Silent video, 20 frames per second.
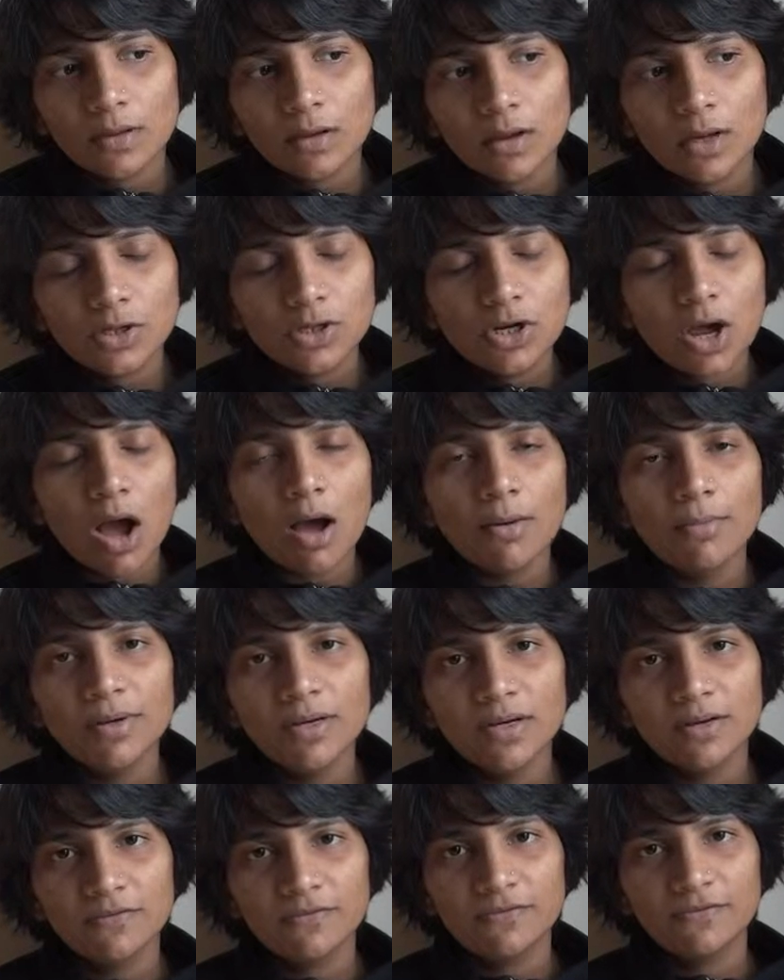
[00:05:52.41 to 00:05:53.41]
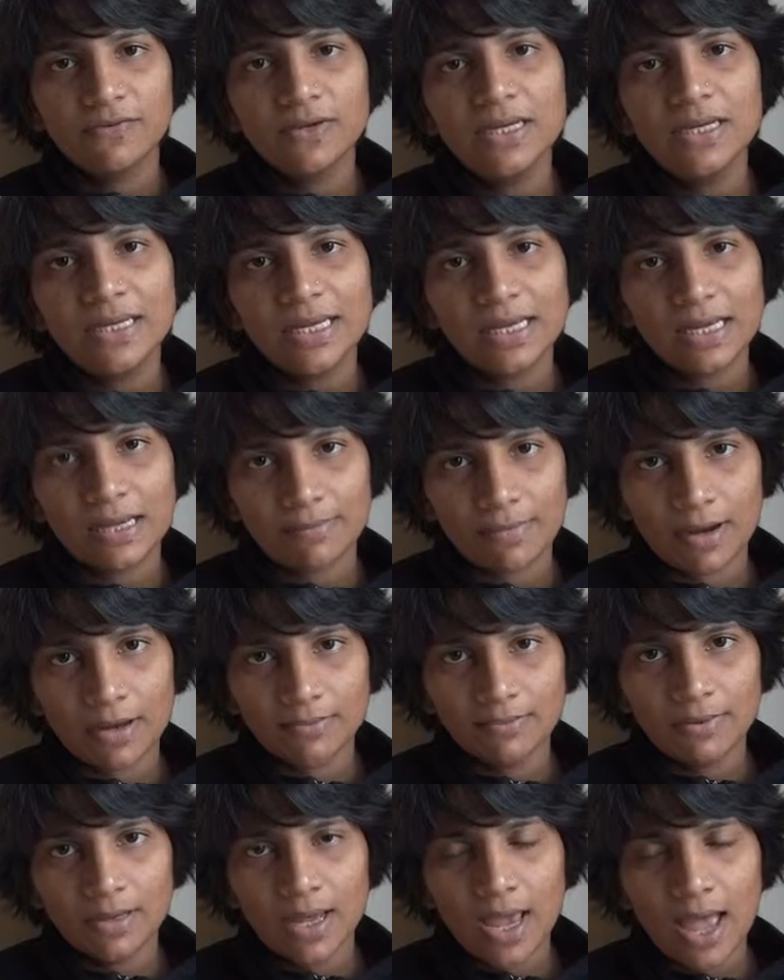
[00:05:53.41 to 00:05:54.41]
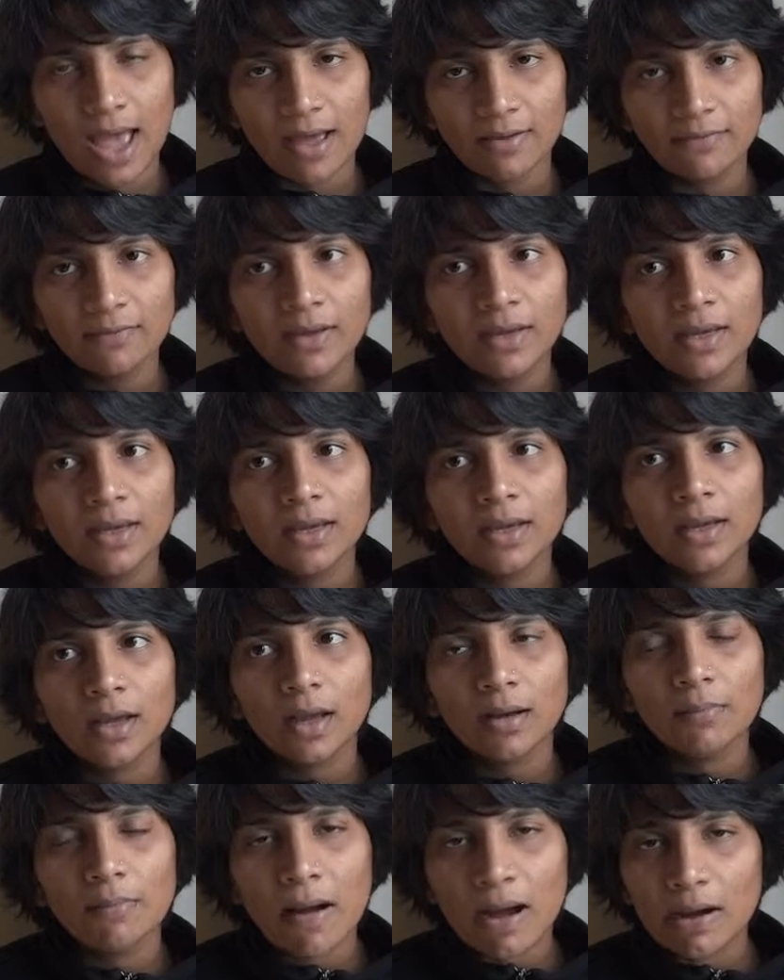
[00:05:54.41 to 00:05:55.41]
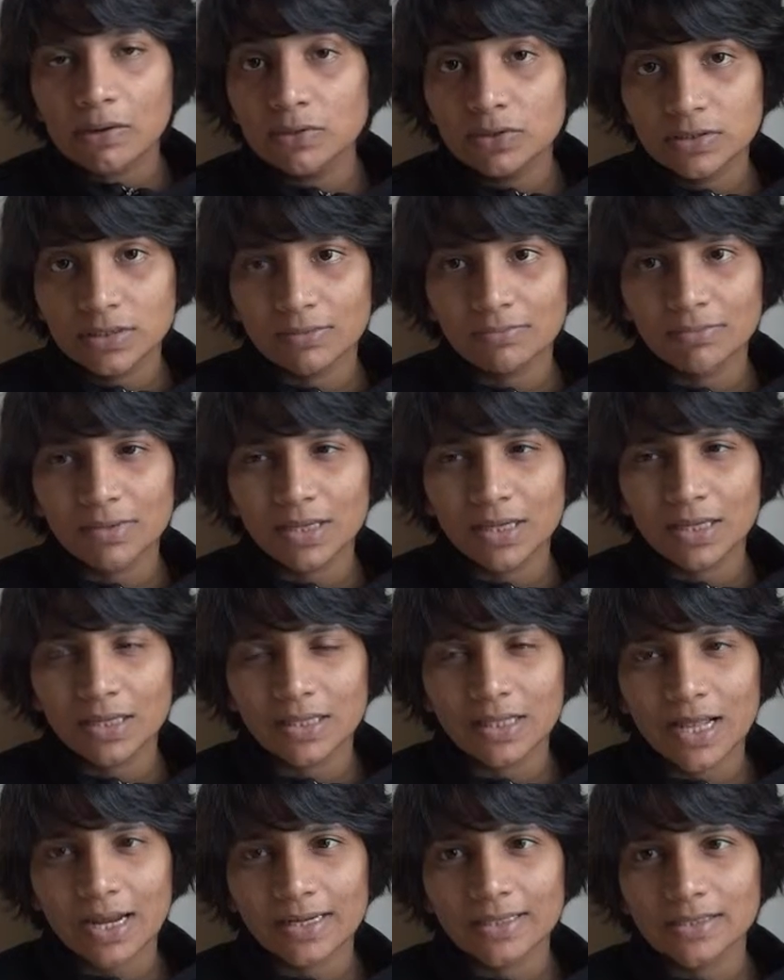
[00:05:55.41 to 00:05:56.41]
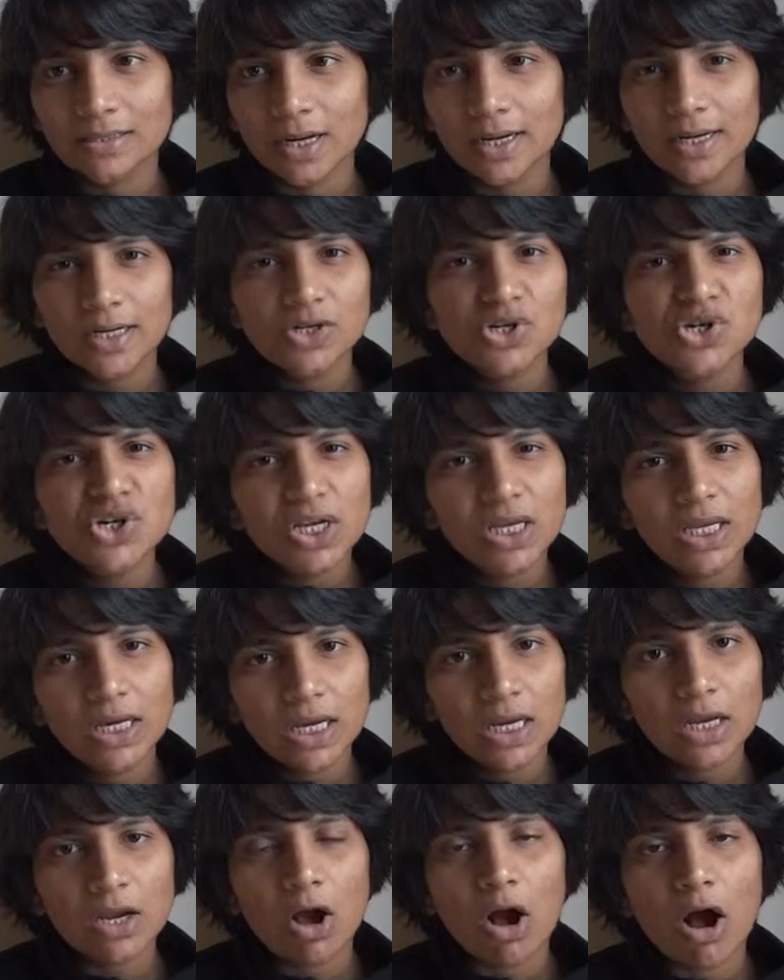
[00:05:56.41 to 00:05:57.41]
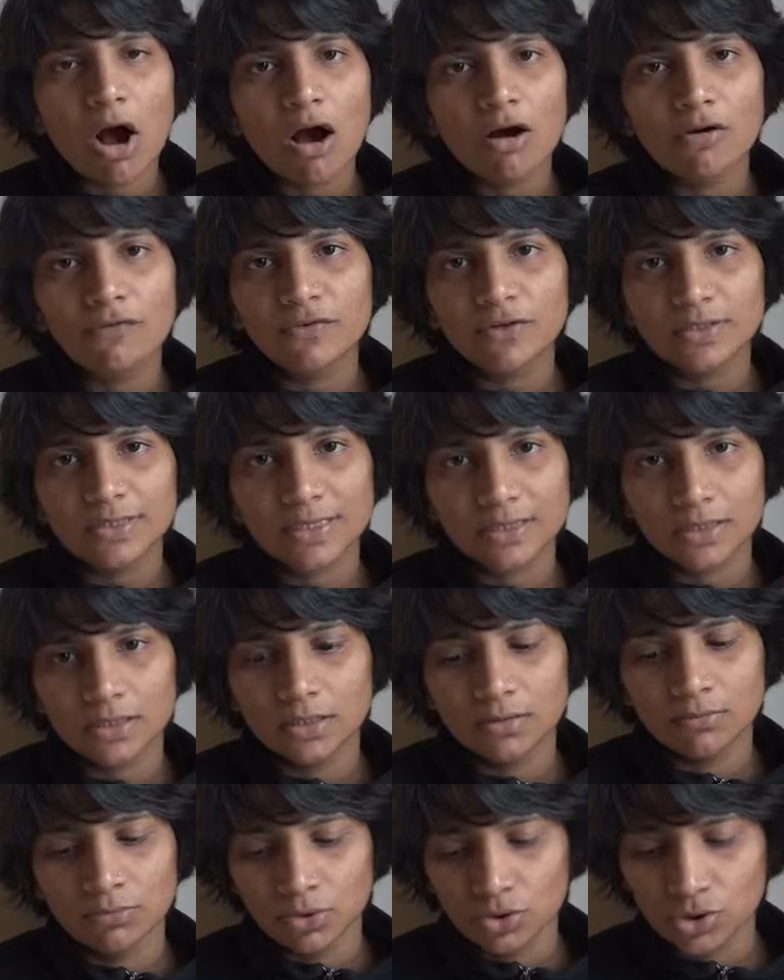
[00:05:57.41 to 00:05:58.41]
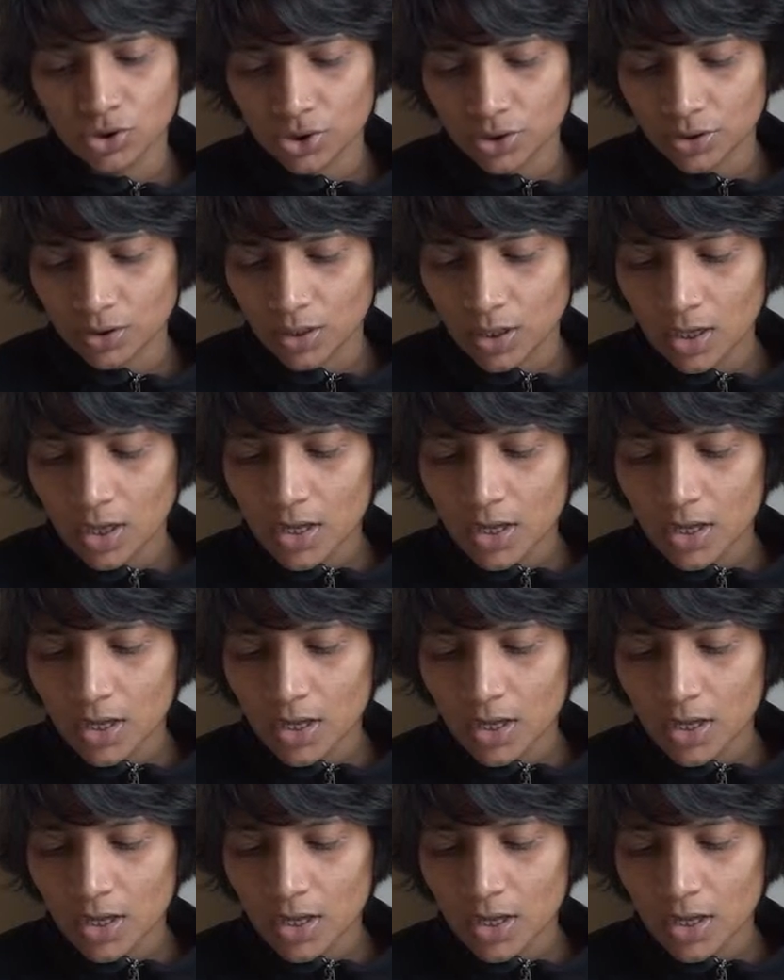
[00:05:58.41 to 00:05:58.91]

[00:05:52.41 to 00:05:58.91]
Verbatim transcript: a dominant feeling I might be having about something that is kind of triggering off a certain emotion.